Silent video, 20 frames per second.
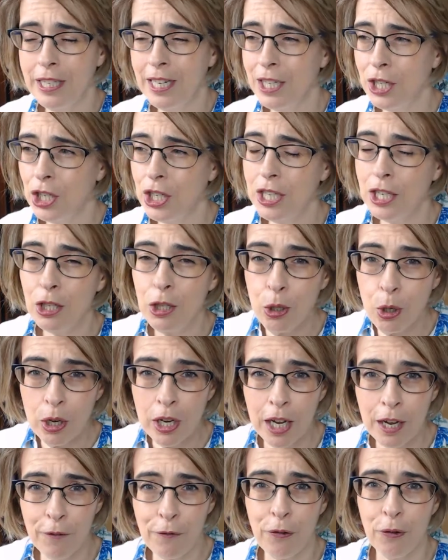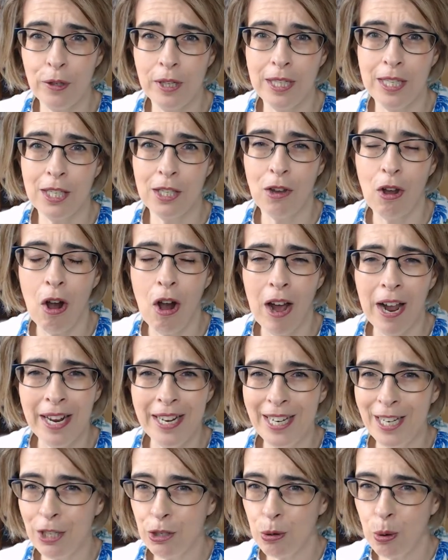and she's looking for this guy,
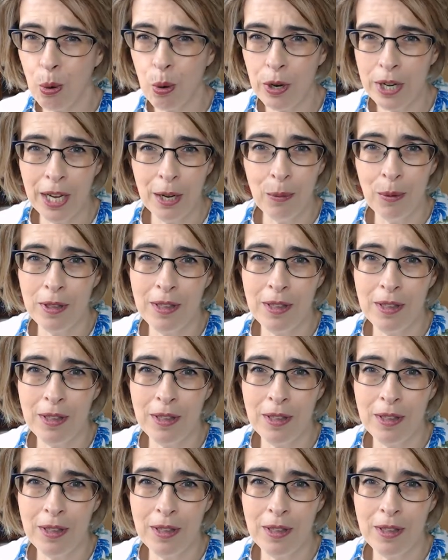and they're talking with